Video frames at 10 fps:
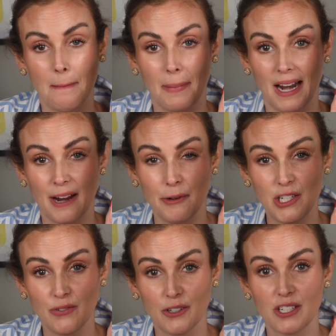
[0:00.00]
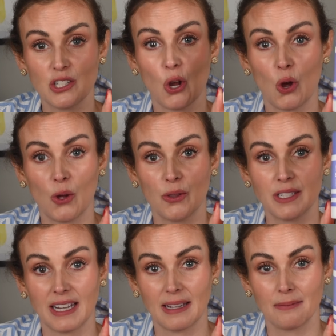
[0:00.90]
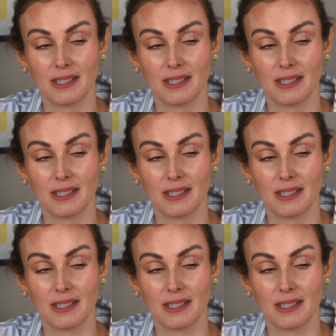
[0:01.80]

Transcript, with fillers: but I reach for this all the time.